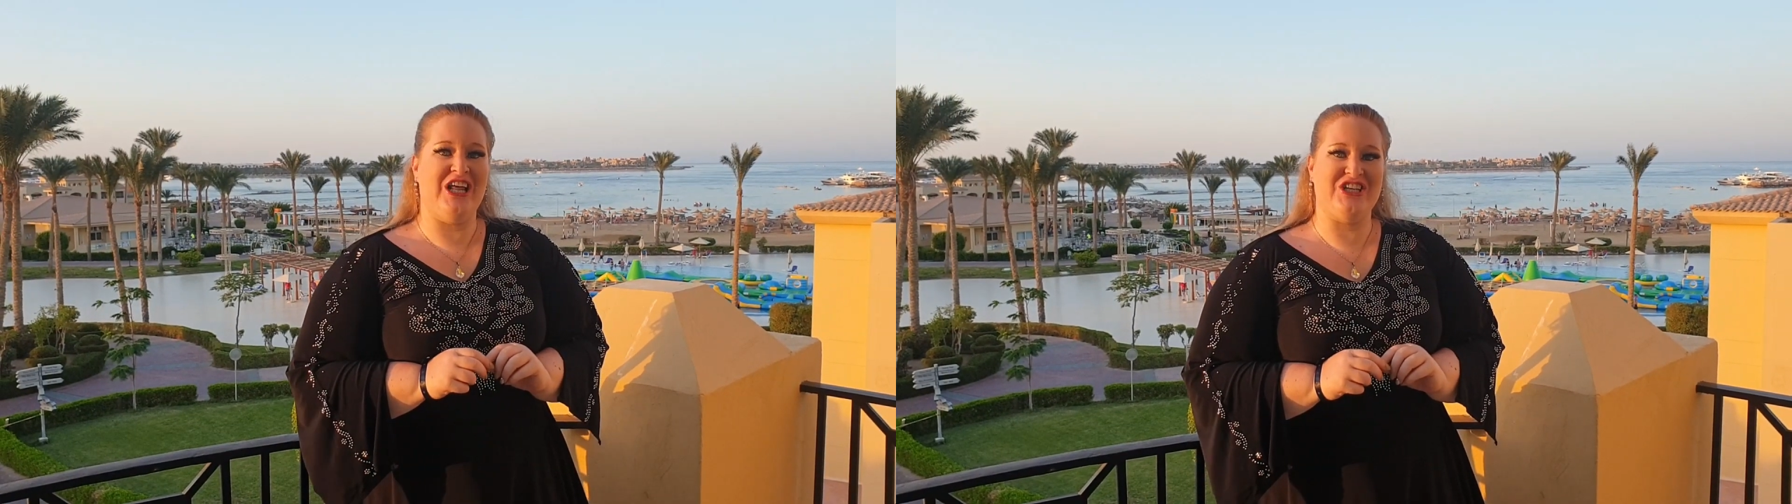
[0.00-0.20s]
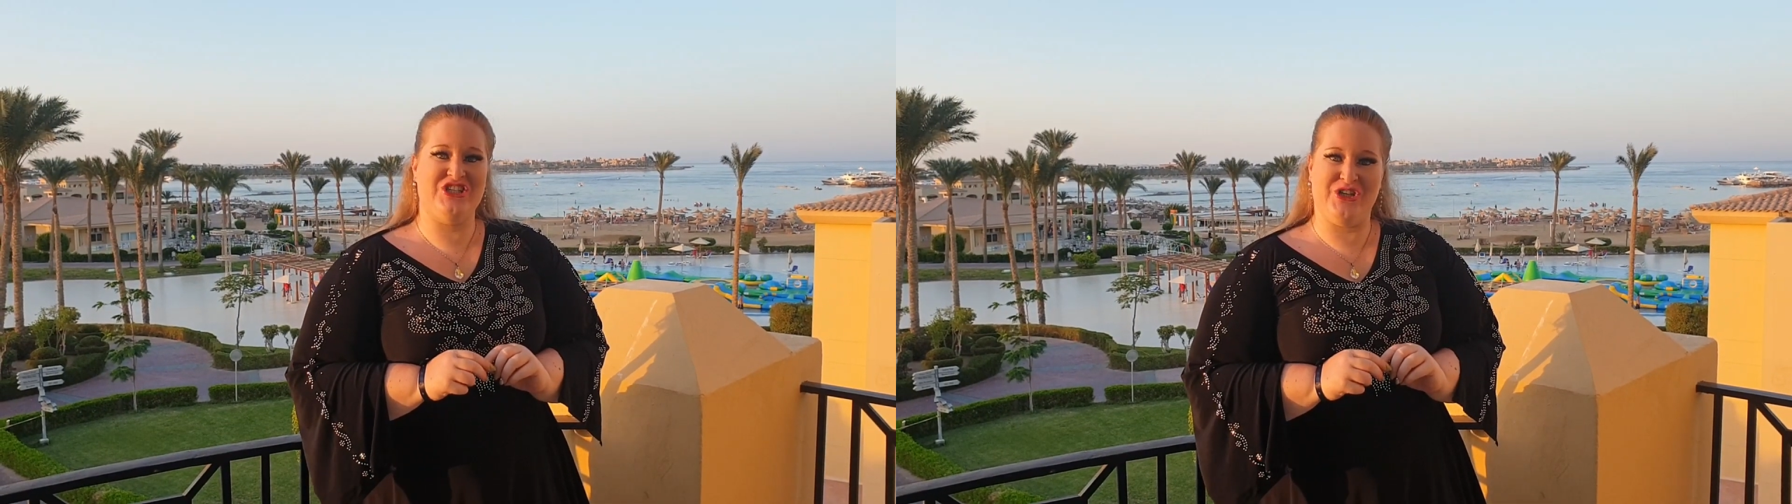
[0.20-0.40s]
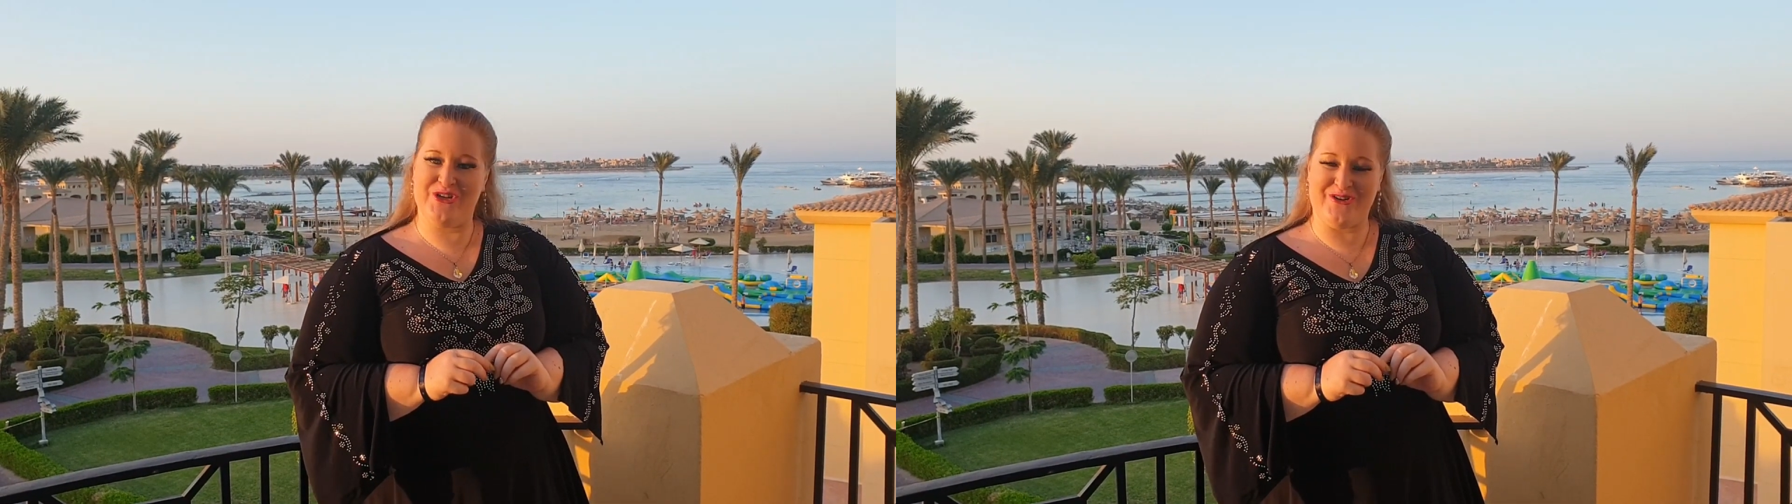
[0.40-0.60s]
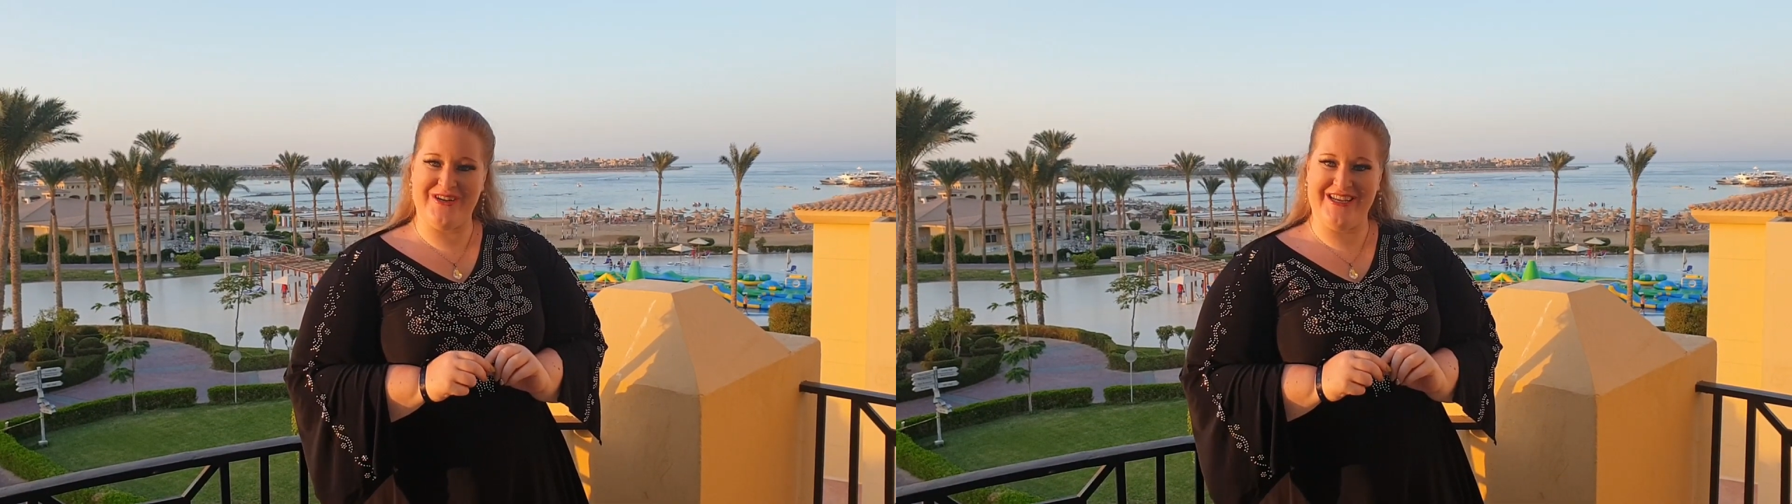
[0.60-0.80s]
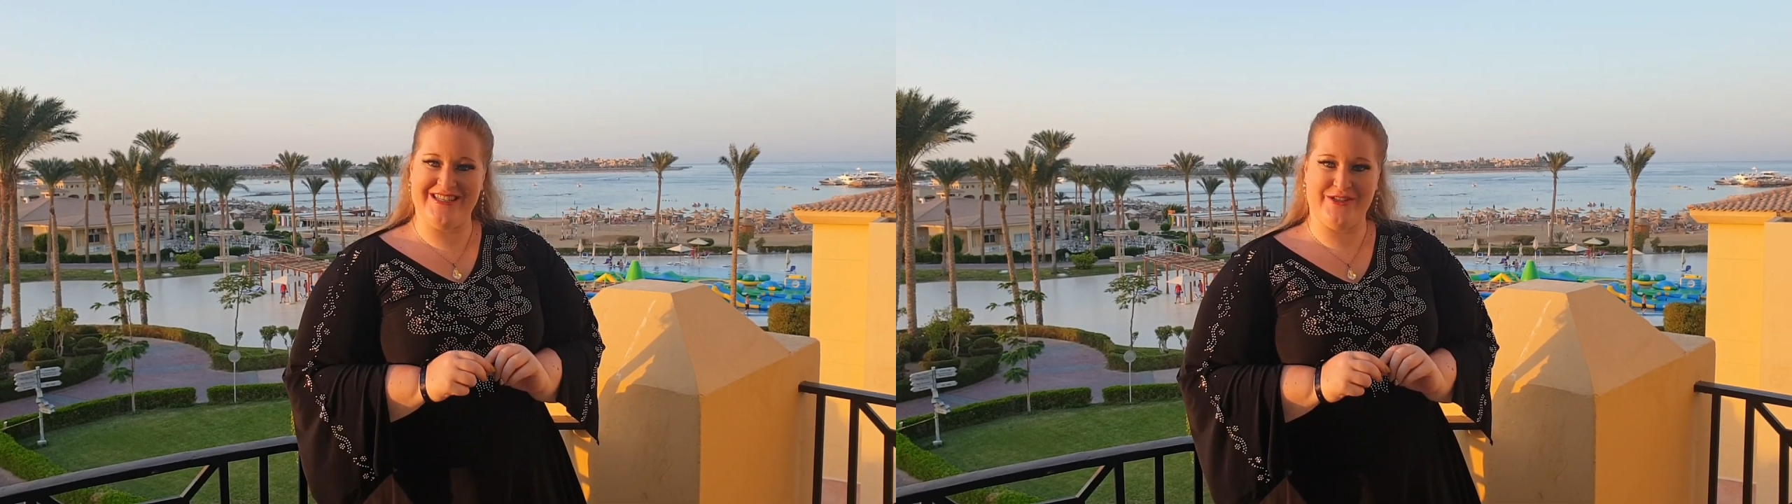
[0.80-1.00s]

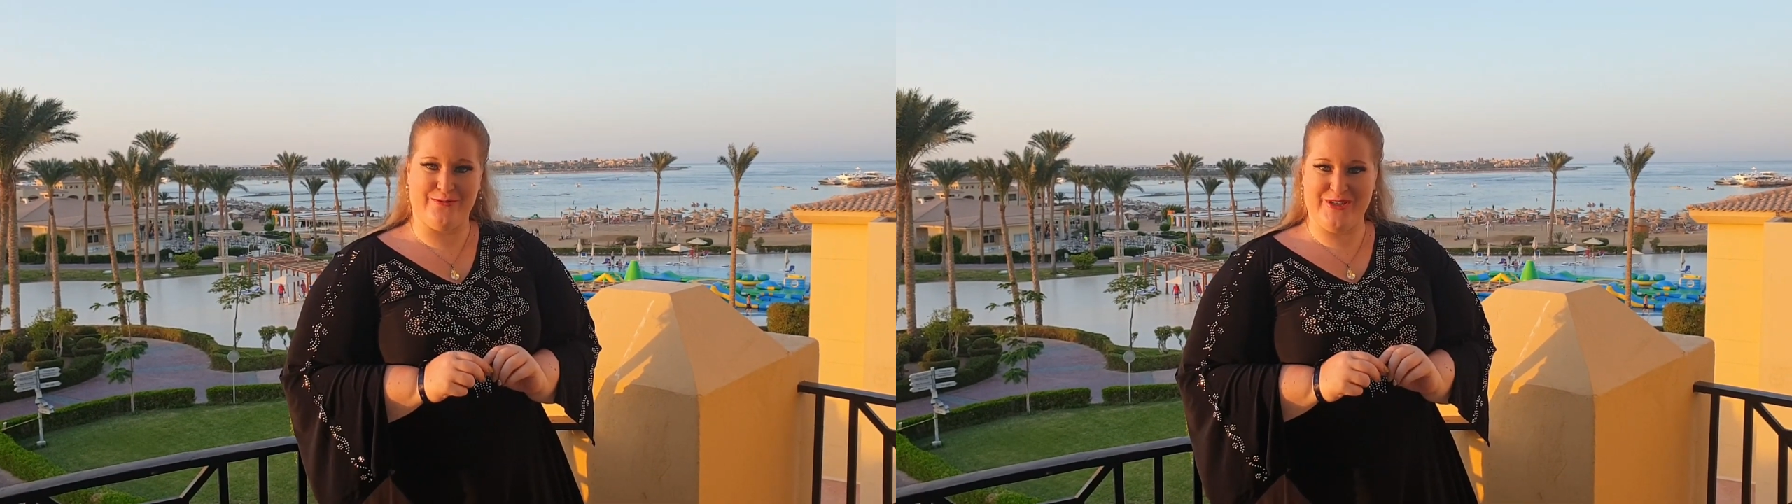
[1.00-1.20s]
luxurious